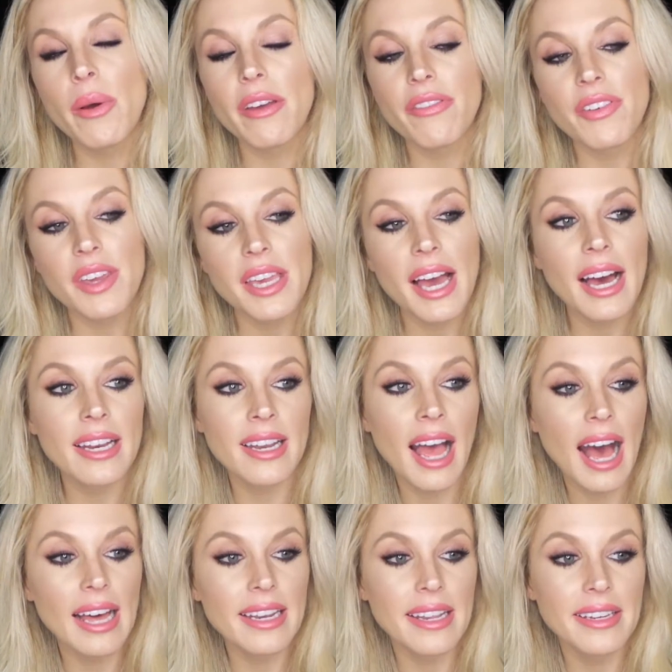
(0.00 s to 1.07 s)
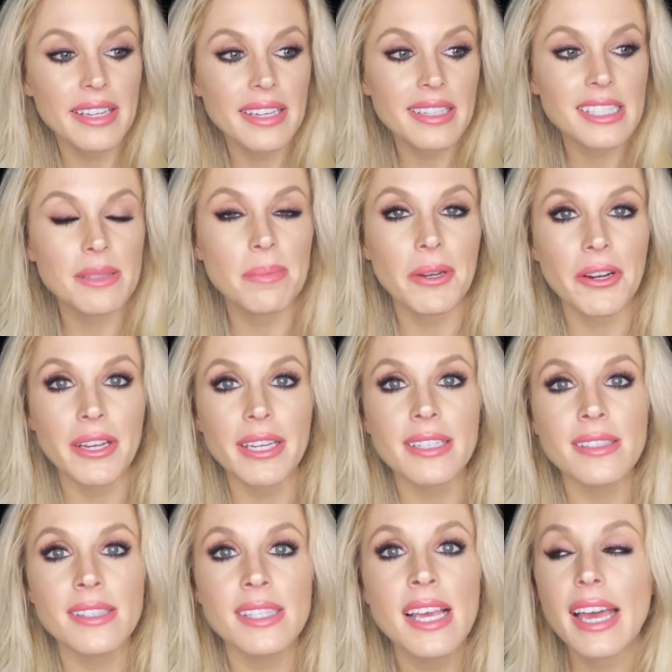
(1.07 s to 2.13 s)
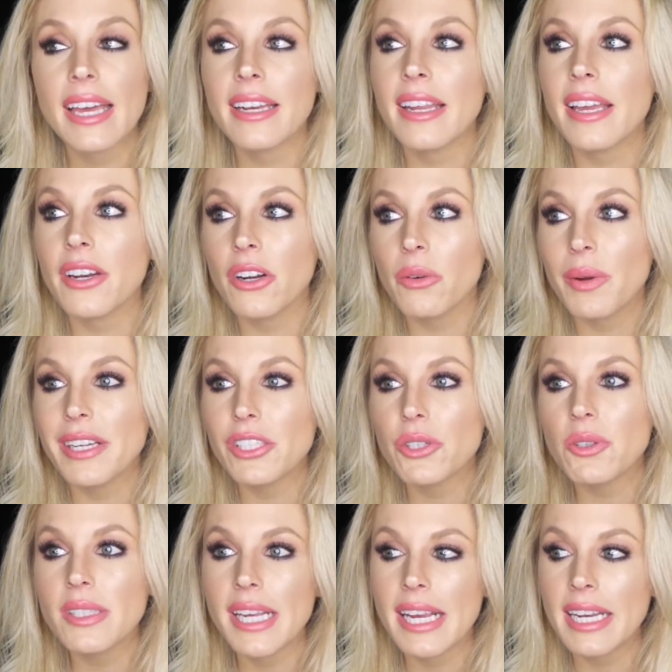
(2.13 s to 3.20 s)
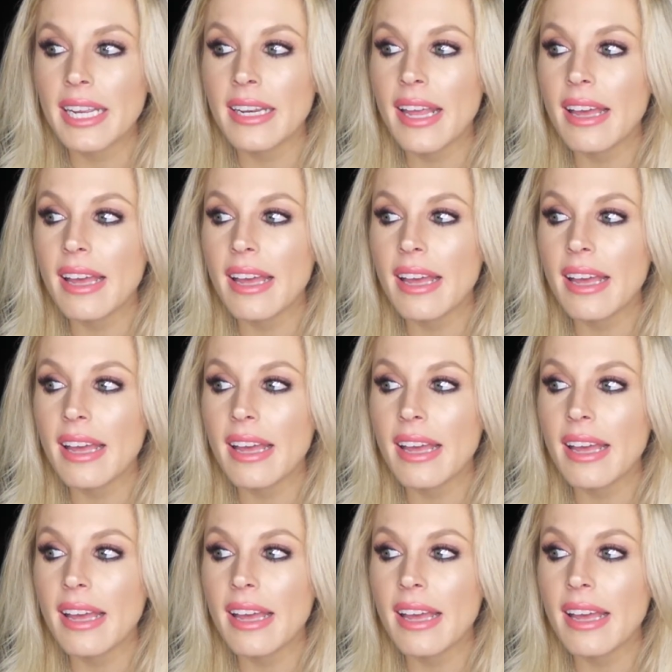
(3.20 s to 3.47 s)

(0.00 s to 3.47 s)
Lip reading: if he had had any experience in interracial dating,